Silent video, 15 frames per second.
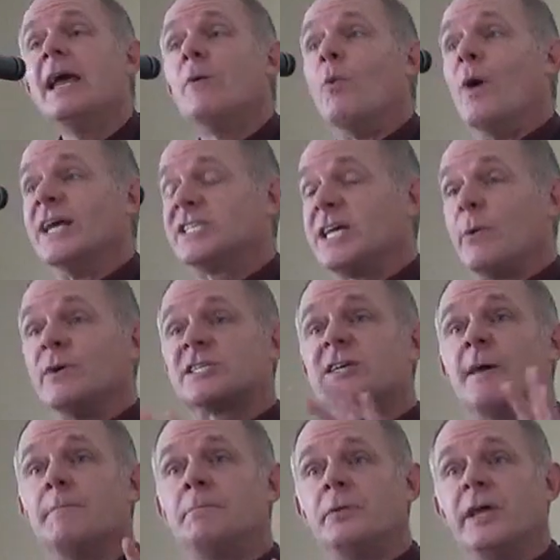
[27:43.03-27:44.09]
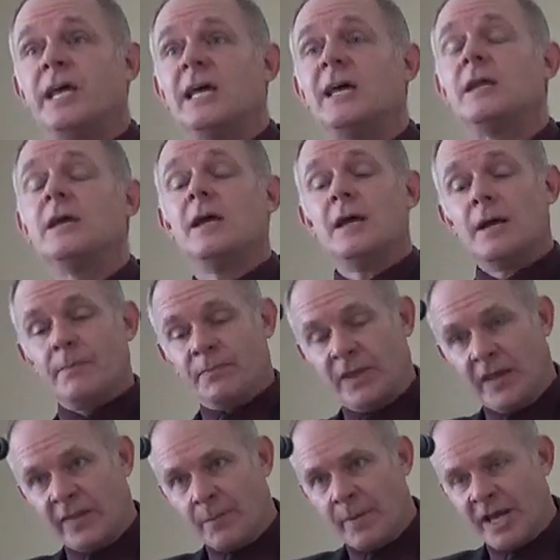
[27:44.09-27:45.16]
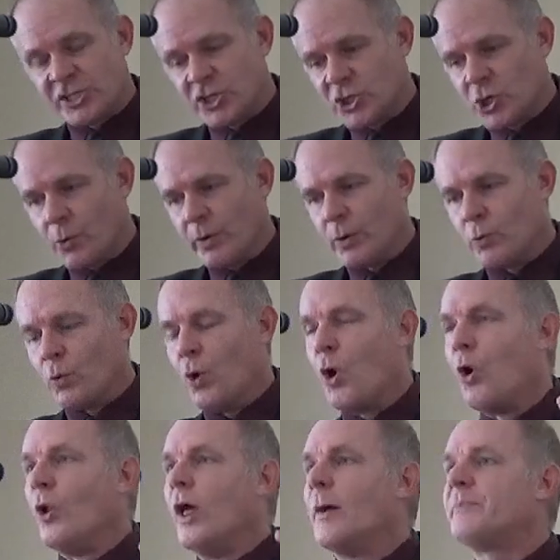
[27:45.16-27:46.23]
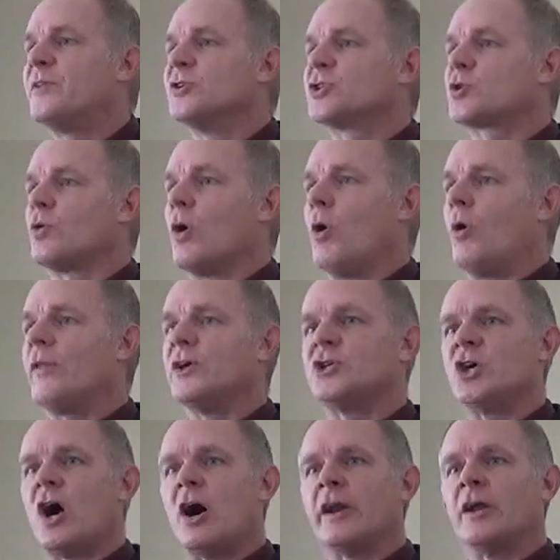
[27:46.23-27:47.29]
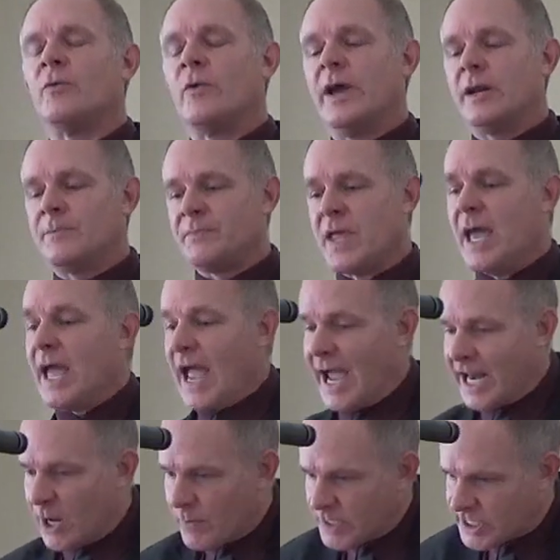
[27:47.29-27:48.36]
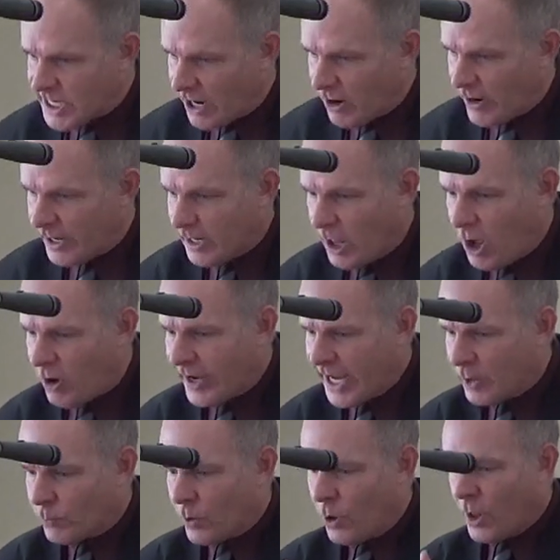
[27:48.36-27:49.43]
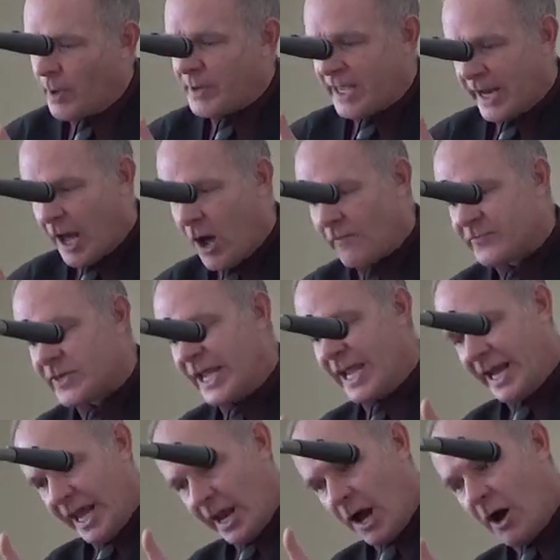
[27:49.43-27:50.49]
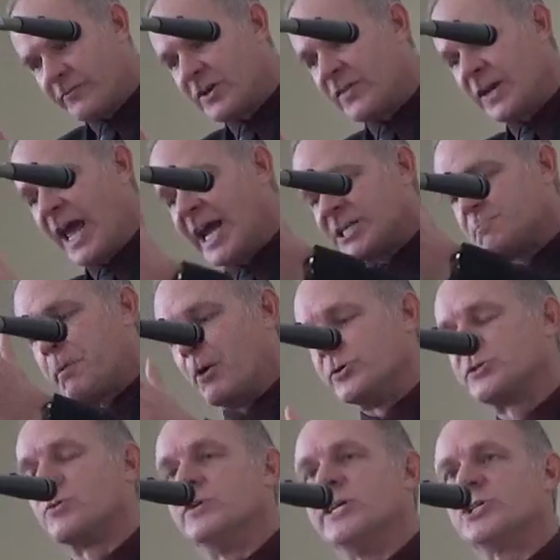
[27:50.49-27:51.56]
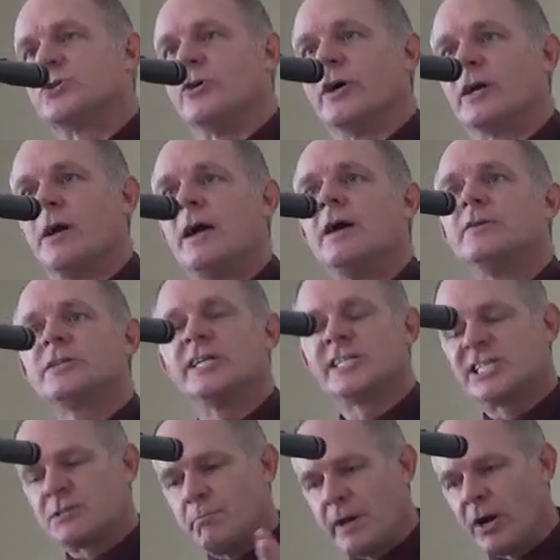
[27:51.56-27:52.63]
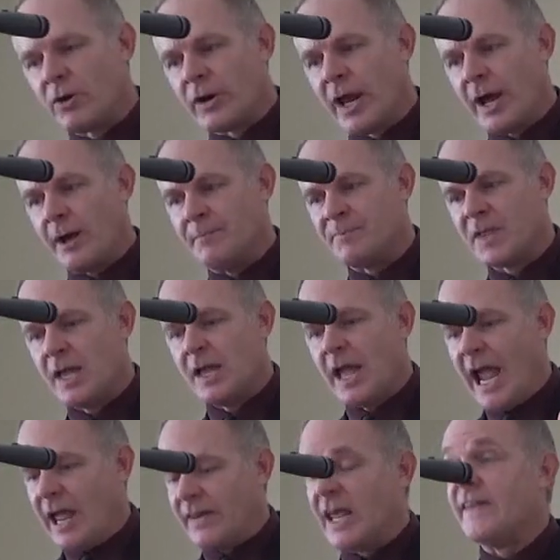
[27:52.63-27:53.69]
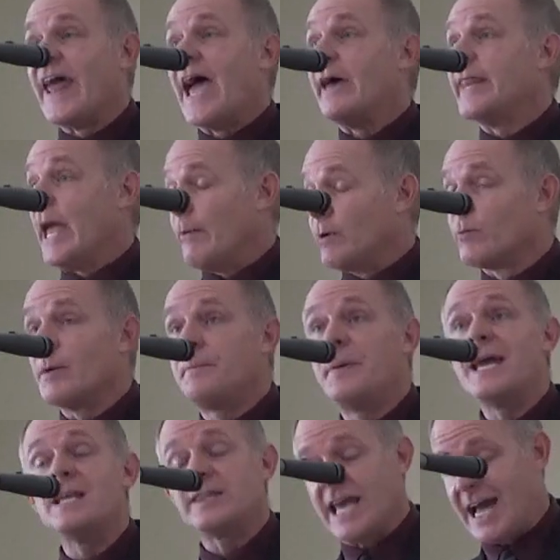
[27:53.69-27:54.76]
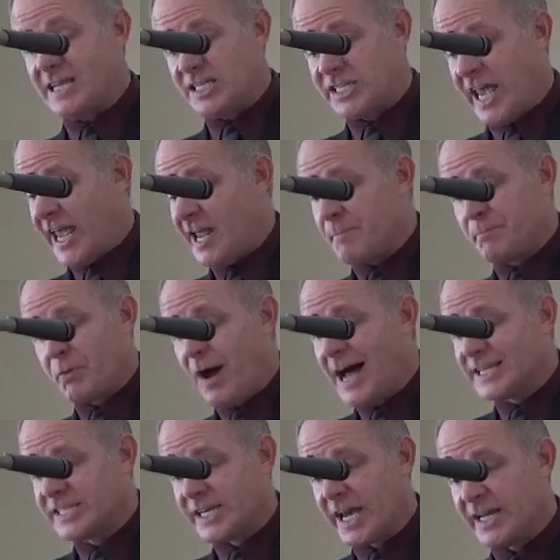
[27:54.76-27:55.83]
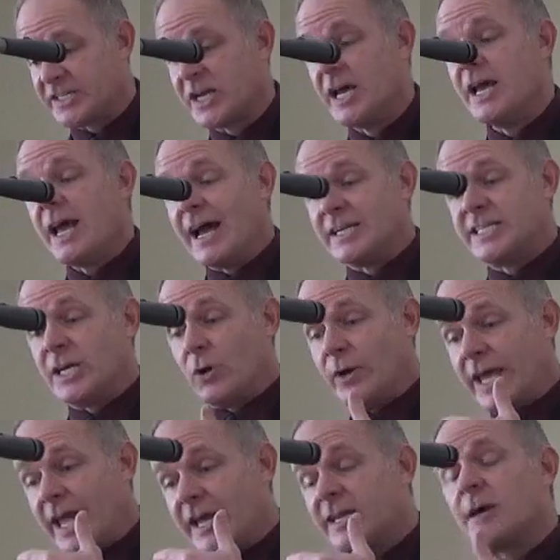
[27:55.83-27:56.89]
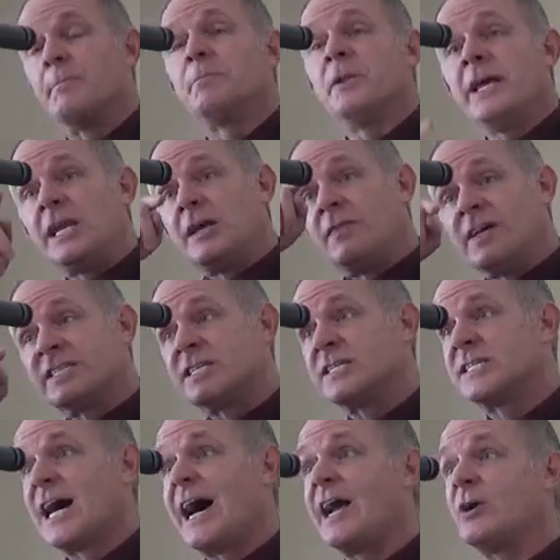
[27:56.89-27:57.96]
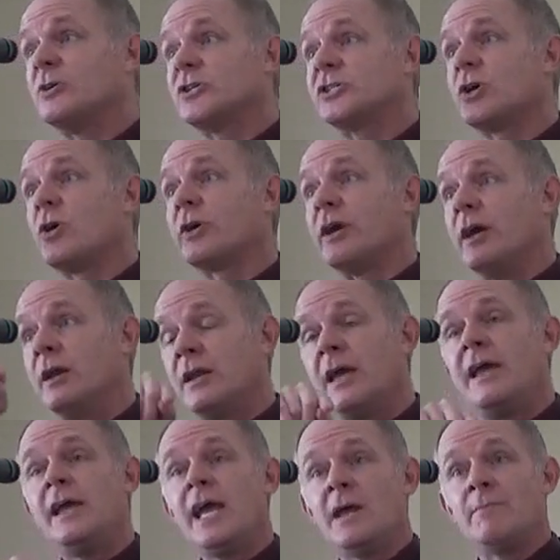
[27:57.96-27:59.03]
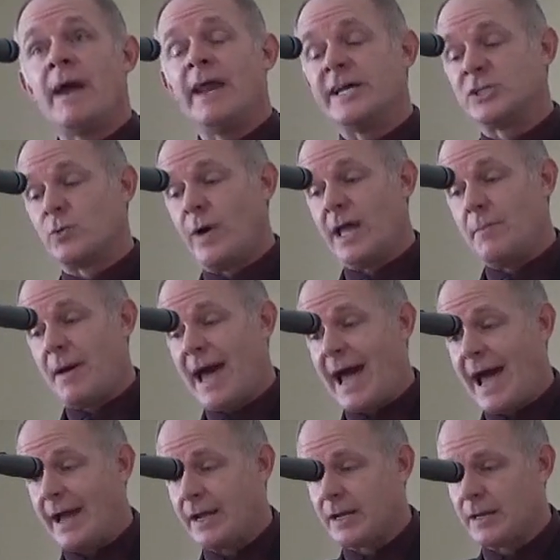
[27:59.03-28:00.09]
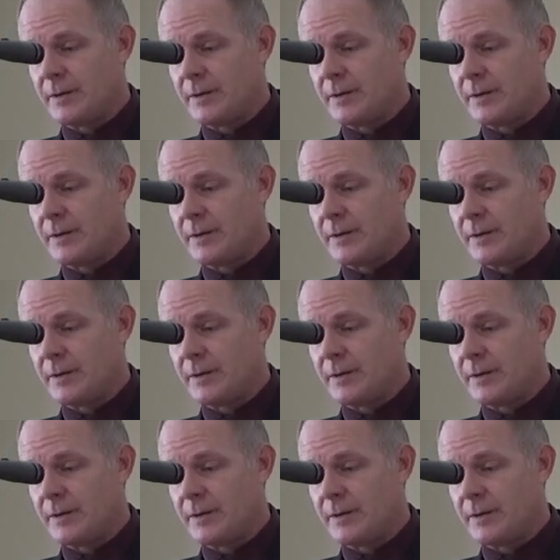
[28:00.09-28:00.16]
Once it was completed, then the messenger would roll up the scroll that John had written, and he would carry it on. He'd roll it, he'd, off, he'd head off to the next postal district, to Smyrna. And then that, they would repeat that same process until he had completed this entire circuit and made his way back.